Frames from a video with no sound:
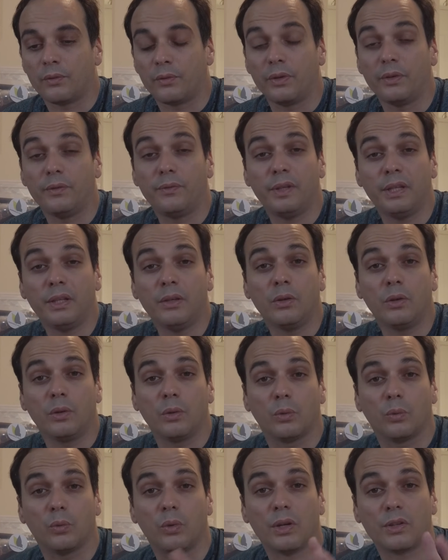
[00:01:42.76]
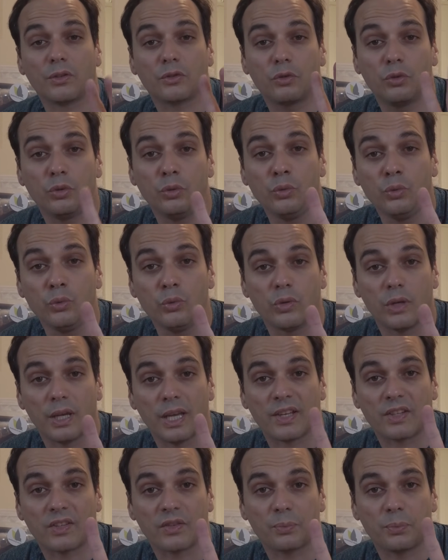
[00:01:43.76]
reveal what 2
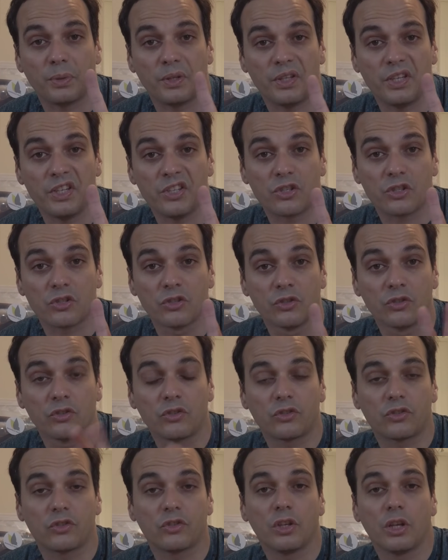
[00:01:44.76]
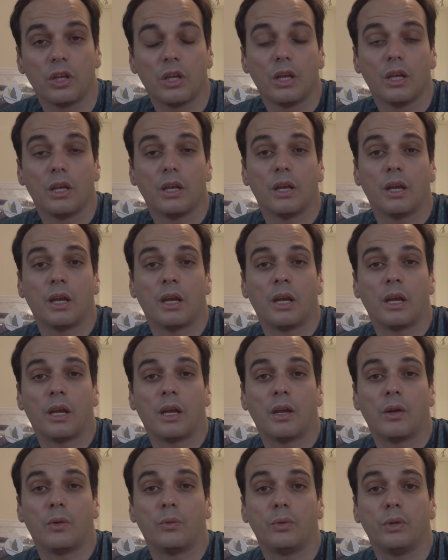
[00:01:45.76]
expeditions
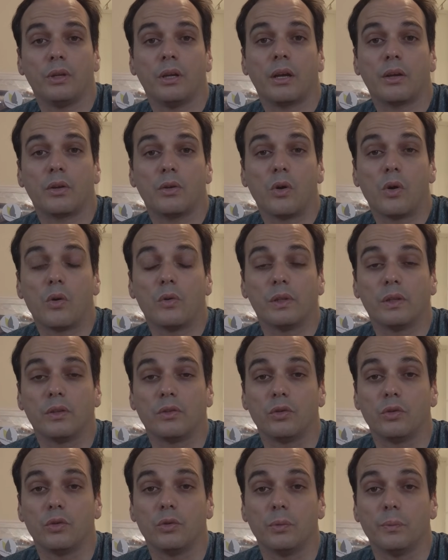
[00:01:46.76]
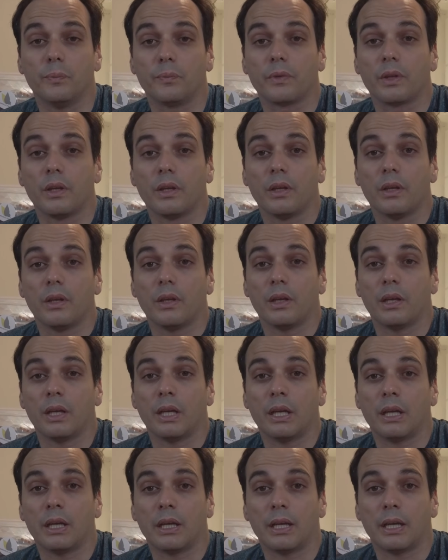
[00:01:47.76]
we are going to,
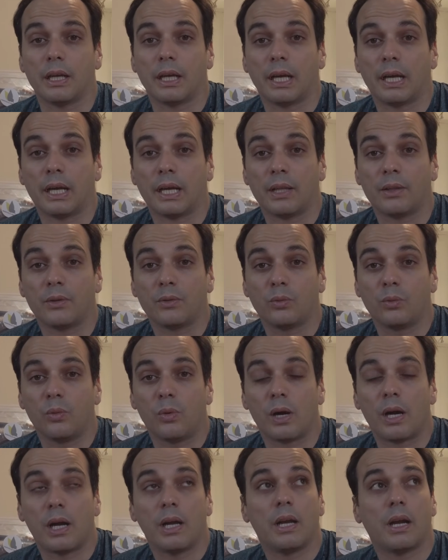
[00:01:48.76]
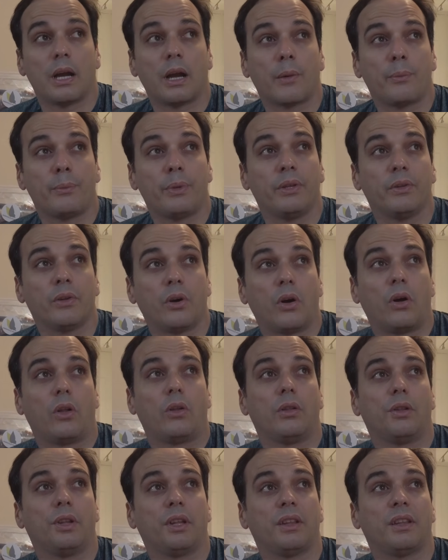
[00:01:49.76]
and why I've been
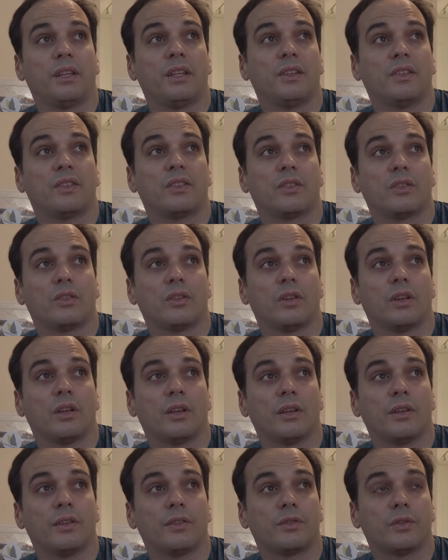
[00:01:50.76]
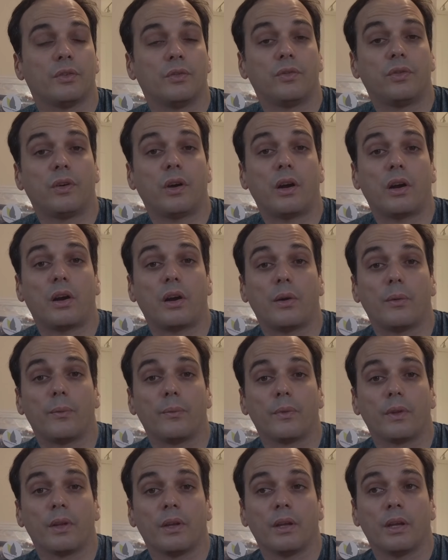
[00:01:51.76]
holding this so far
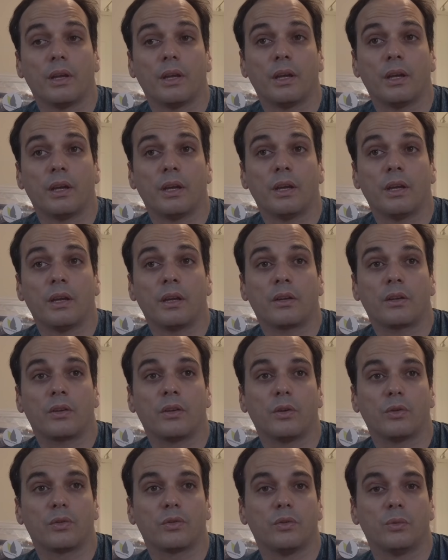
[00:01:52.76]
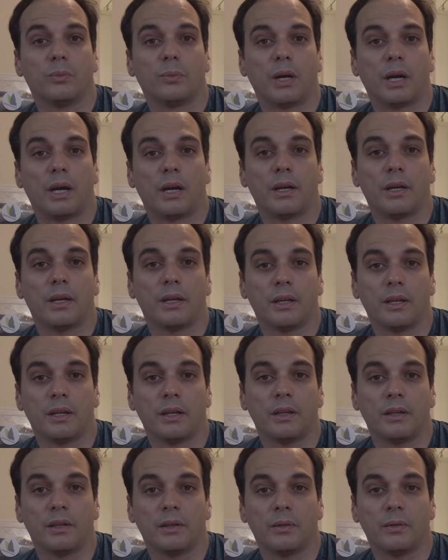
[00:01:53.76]
close to my
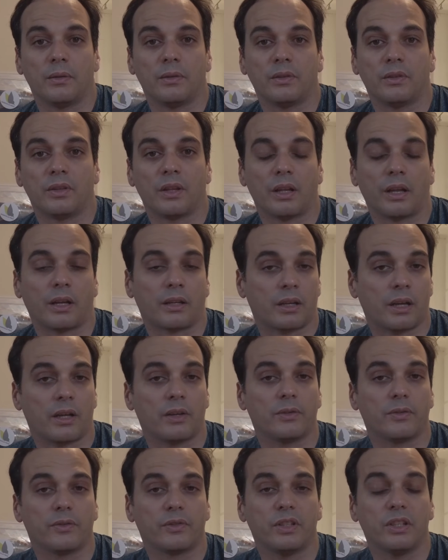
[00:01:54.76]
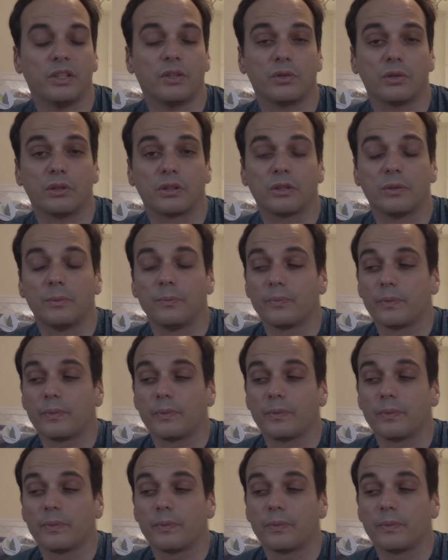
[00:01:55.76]
a kind of secret.